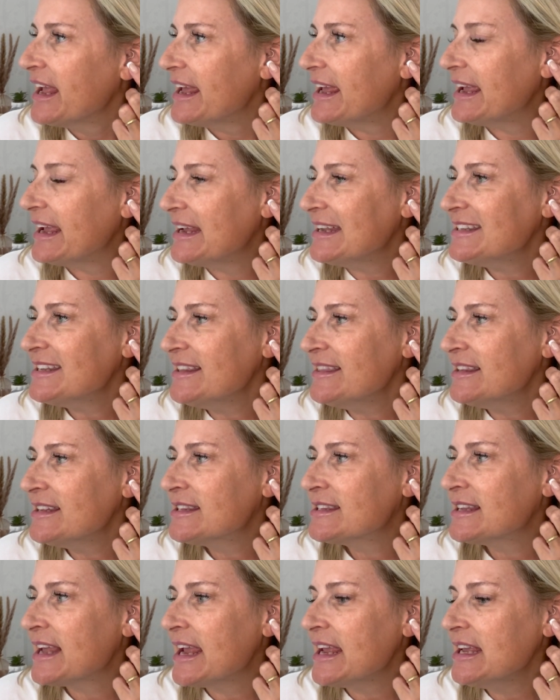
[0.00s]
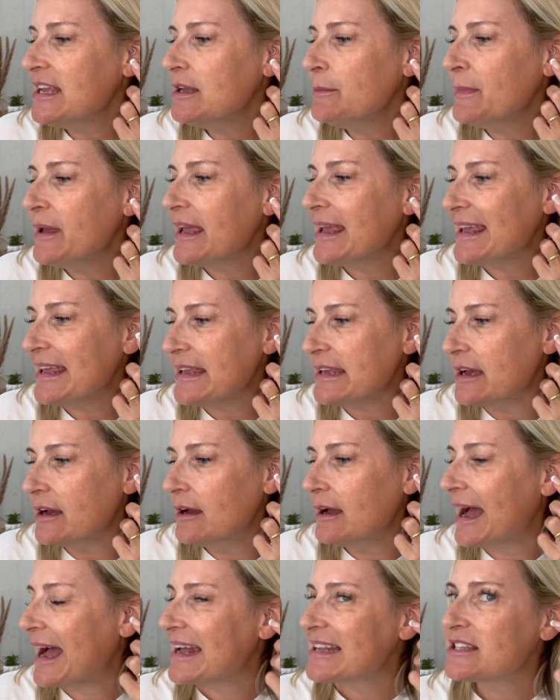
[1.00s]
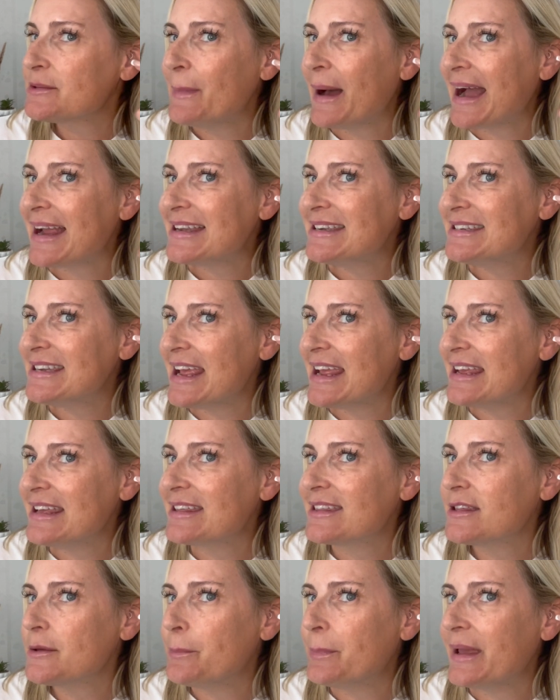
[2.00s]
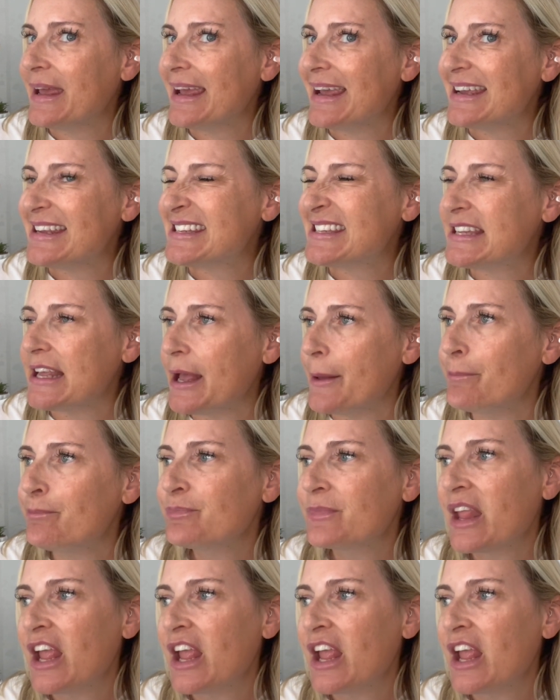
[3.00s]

It is in the same ear as my day piercing,